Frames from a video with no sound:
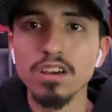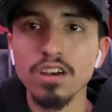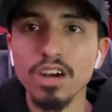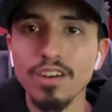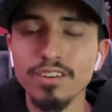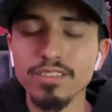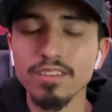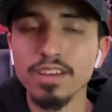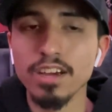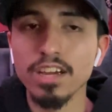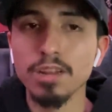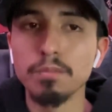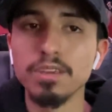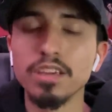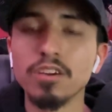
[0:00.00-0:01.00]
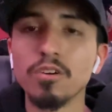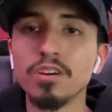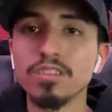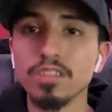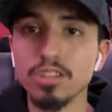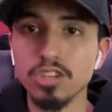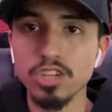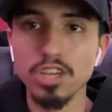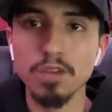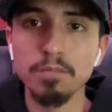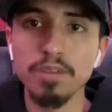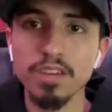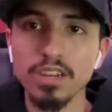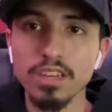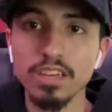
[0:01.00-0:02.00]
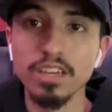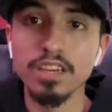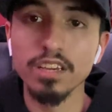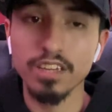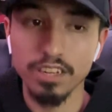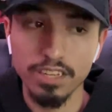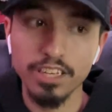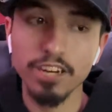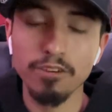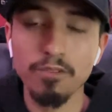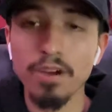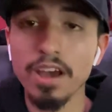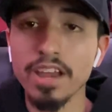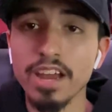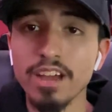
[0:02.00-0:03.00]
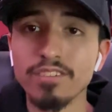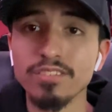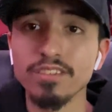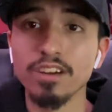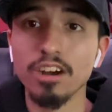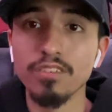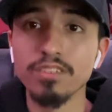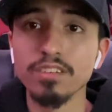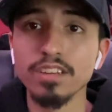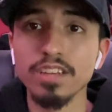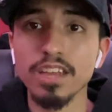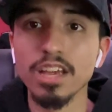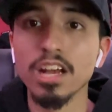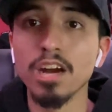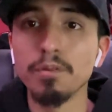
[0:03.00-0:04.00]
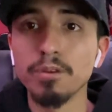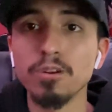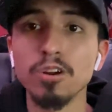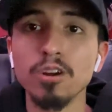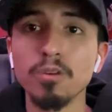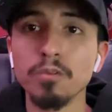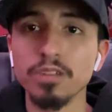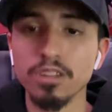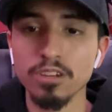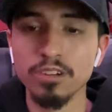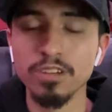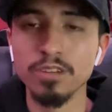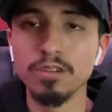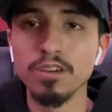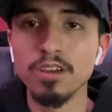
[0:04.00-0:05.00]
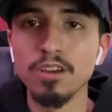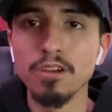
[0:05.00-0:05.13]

obviously I'm going to be going to the gym and, e- and eating right, obviously, and coming home with a good,